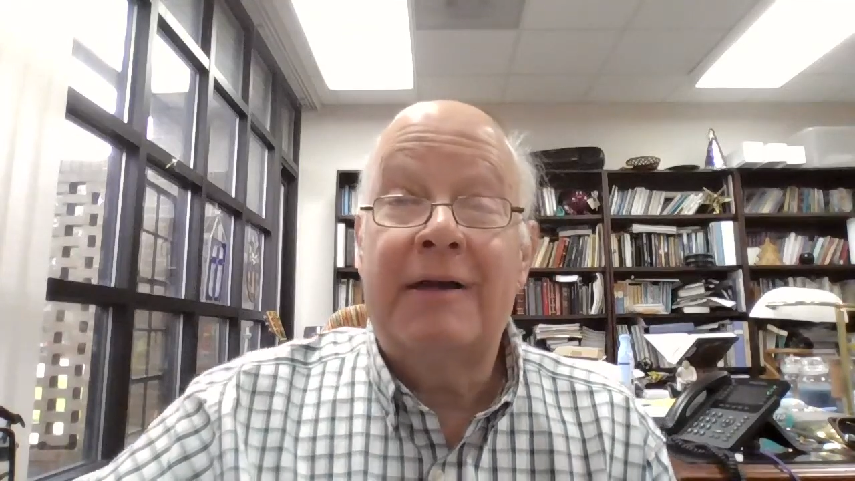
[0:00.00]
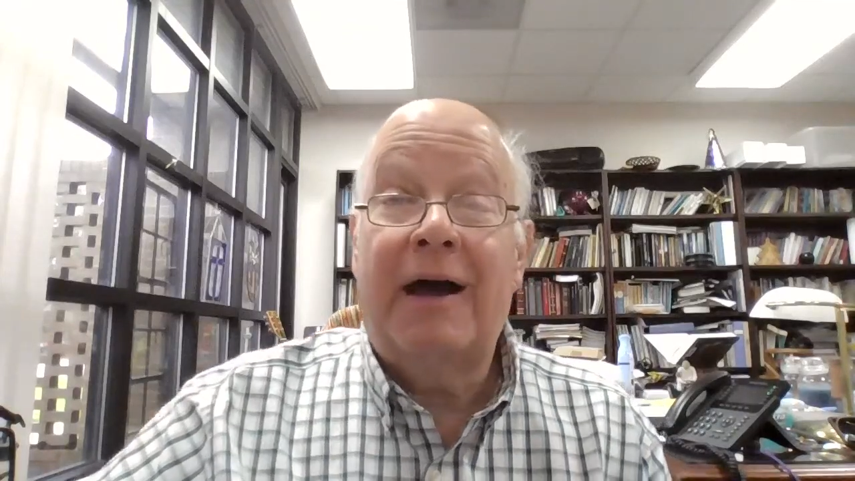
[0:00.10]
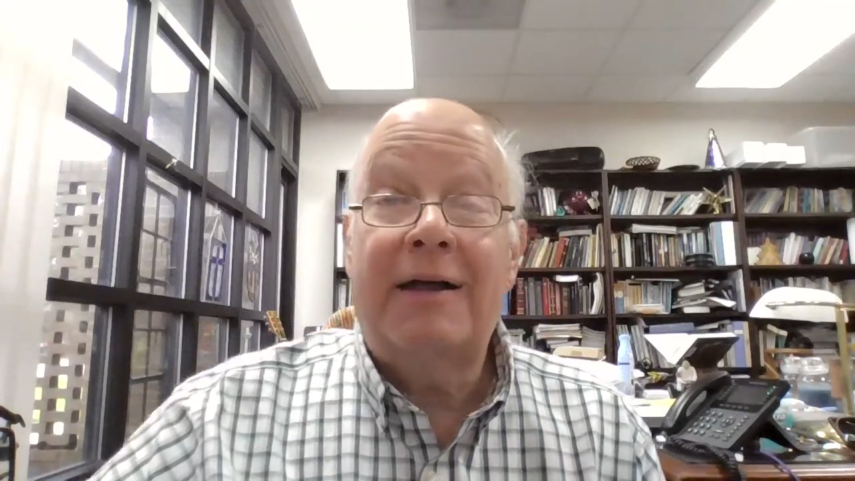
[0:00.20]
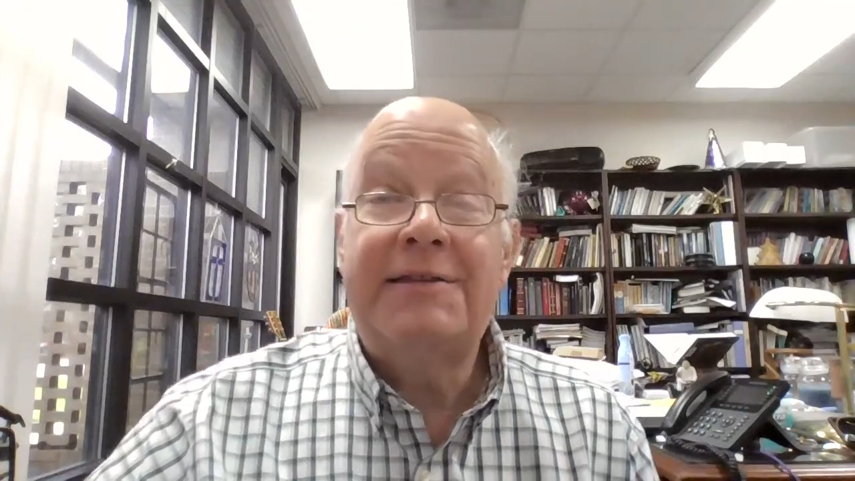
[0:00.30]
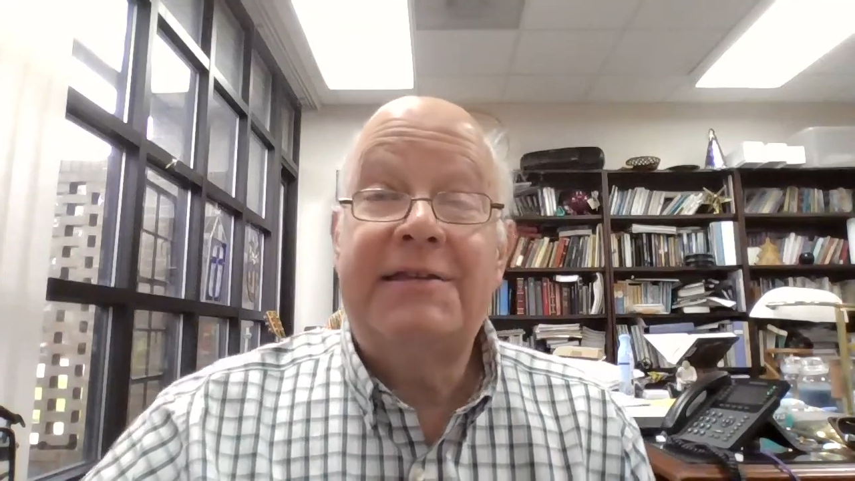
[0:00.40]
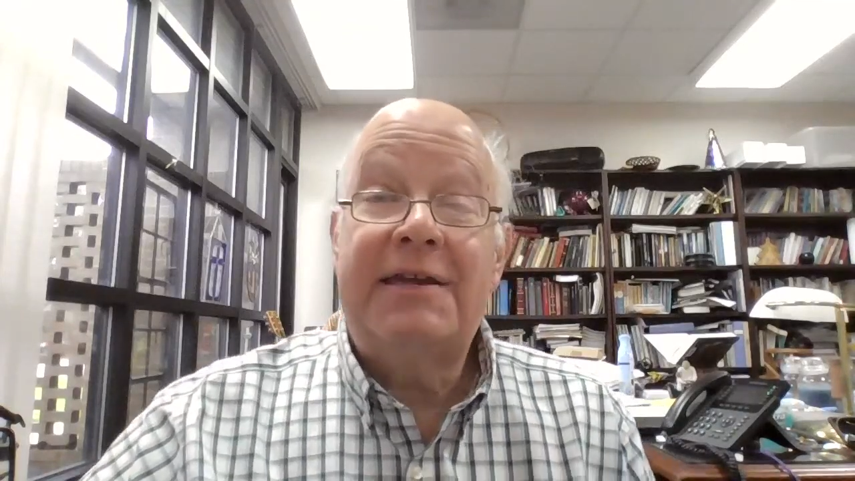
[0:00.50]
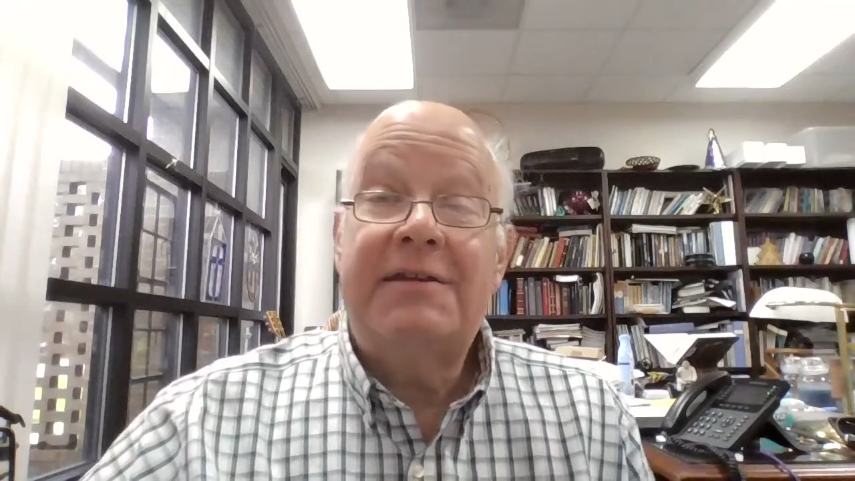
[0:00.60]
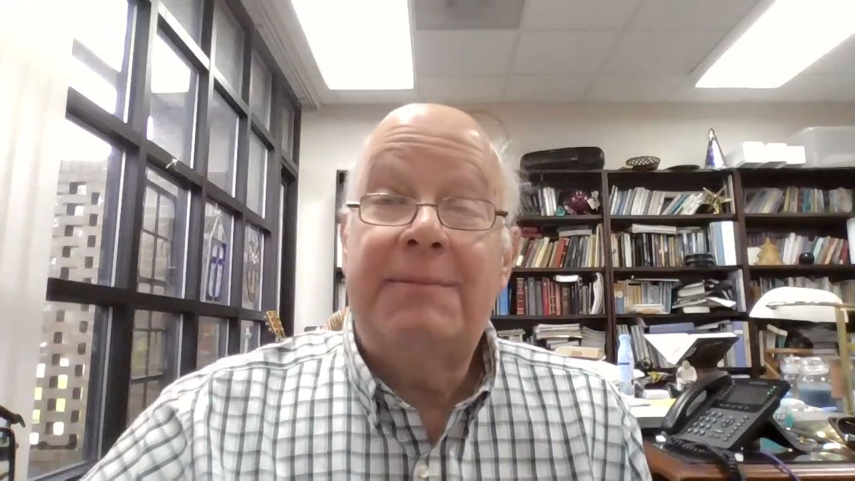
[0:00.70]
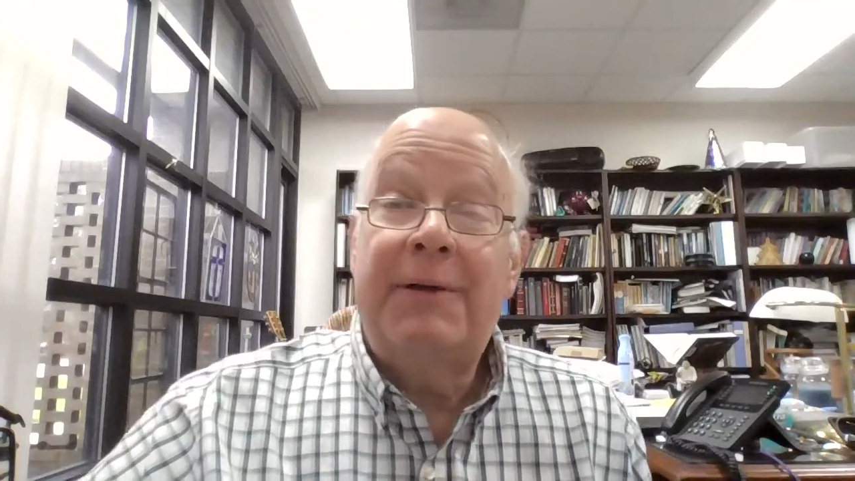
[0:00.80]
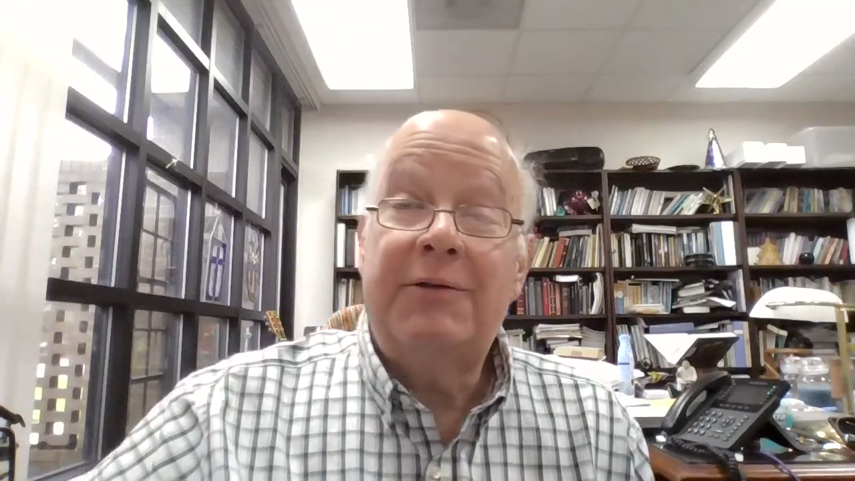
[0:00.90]
God said
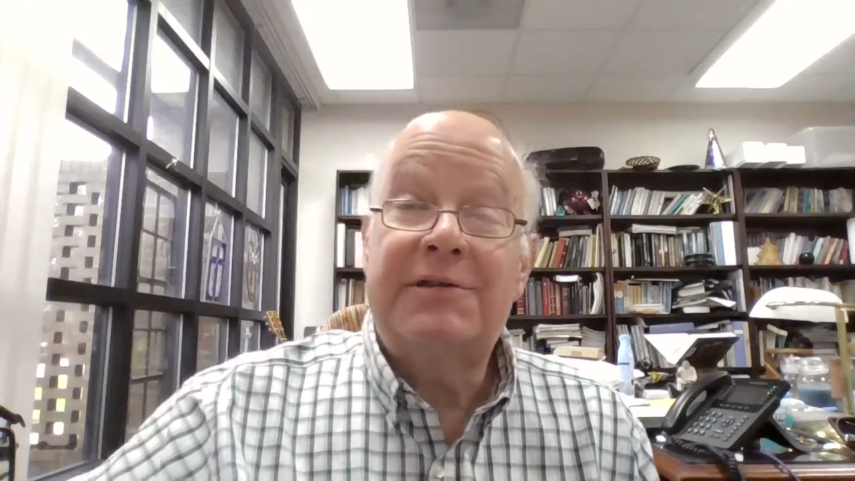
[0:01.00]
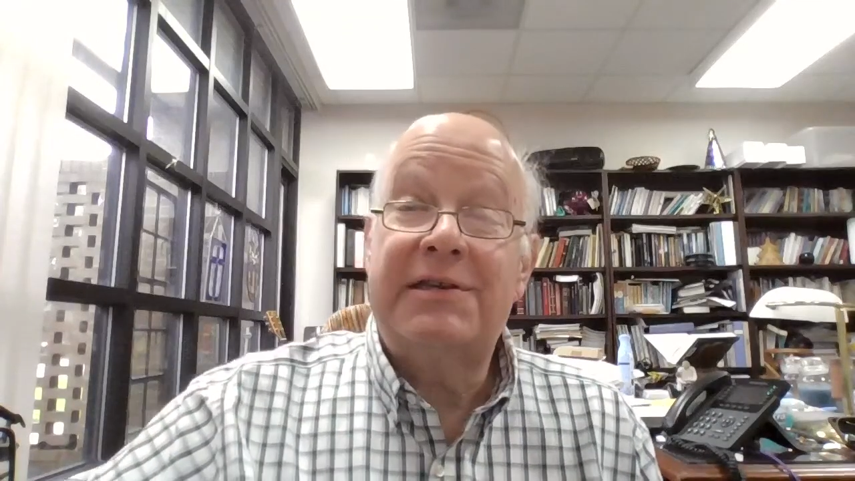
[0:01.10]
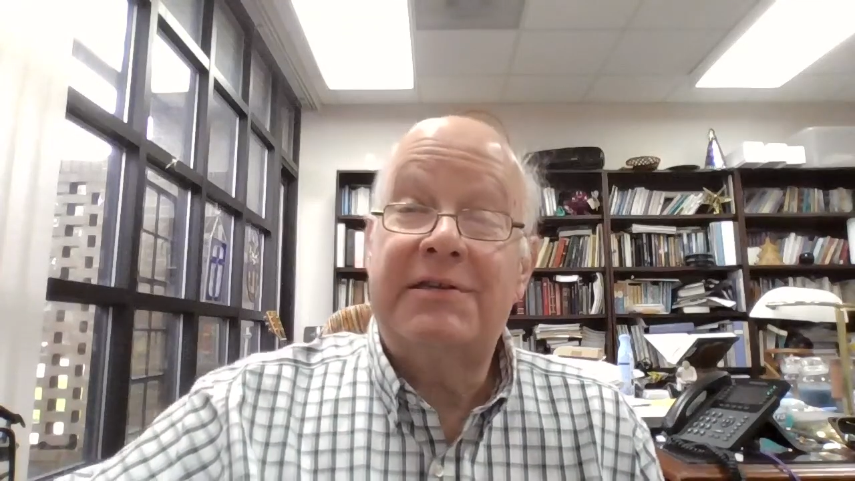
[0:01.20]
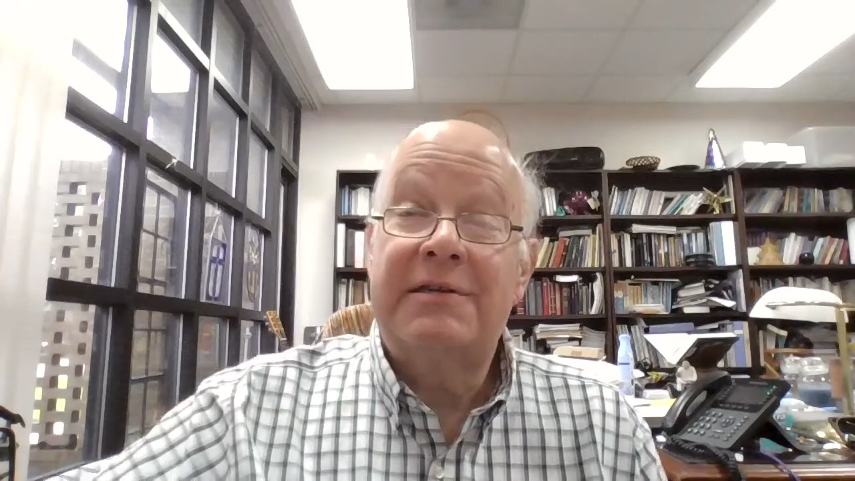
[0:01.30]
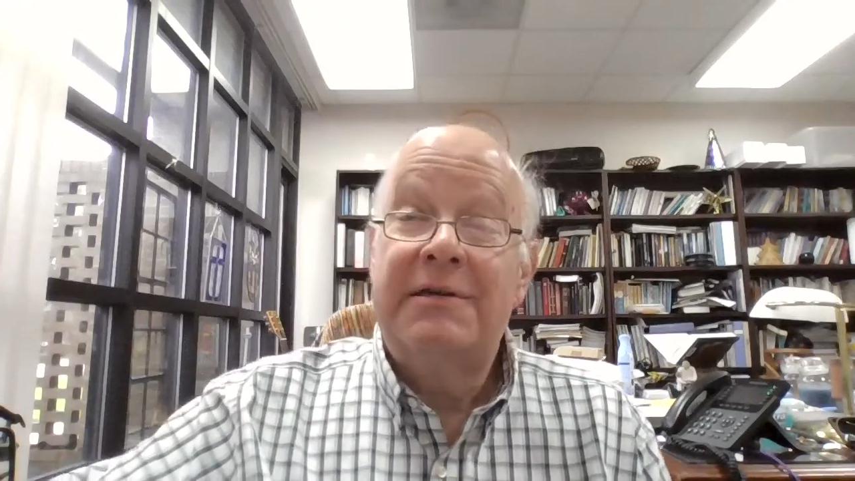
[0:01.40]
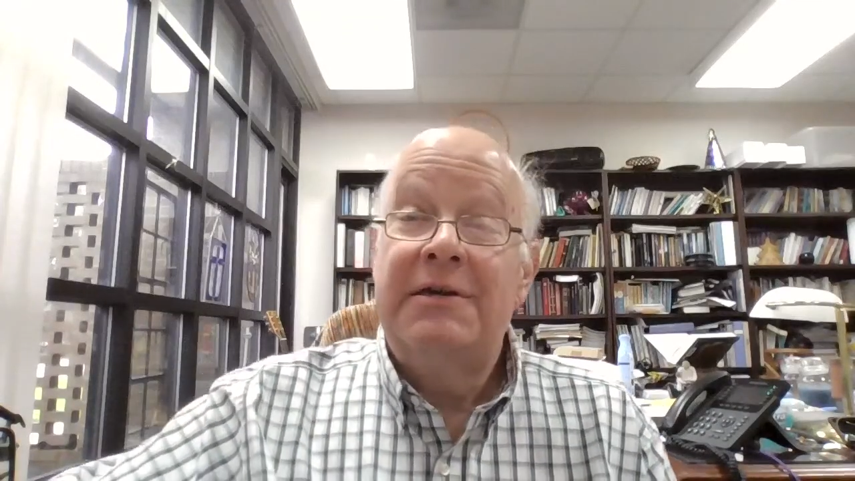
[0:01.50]
to Moses,